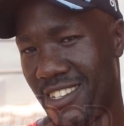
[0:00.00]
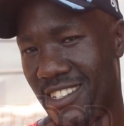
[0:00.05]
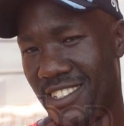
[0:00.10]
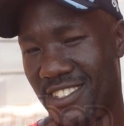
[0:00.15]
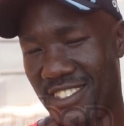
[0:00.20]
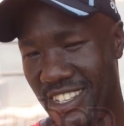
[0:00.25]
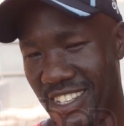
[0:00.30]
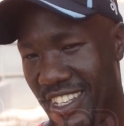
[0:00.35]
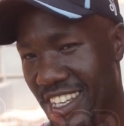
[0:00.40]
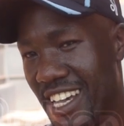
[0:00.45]

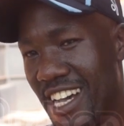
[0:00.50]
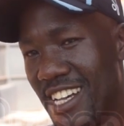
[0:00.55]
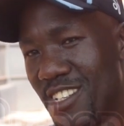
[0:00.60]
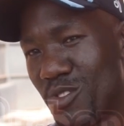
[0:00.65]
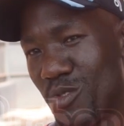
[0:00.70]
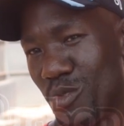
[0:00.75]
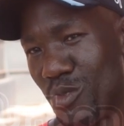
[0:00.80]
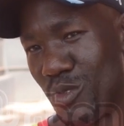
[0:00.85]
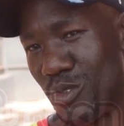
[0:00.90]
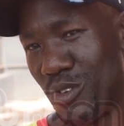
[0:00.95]
seeing us
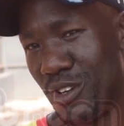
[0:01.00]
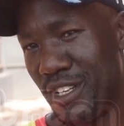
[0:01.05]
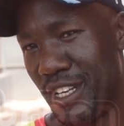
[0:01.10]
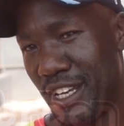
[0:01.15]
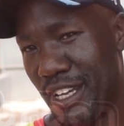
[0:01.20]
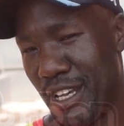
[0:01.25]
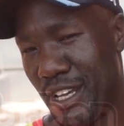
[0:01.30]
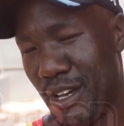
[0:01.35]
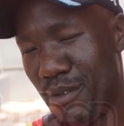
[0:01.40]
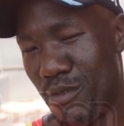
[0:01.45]
to grow in
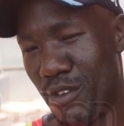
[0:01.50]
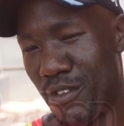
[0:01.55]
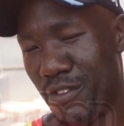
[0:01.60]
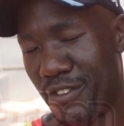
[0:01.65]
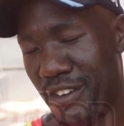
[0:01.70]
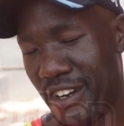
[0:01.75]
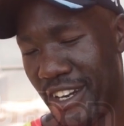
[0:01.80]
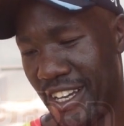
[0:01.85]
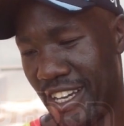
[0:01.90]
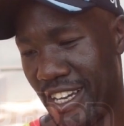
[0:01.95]
the game of
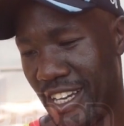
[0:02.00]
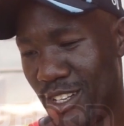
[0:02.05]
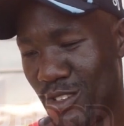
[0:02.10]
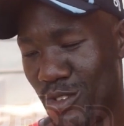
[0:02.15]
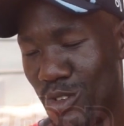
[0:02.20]
cricket.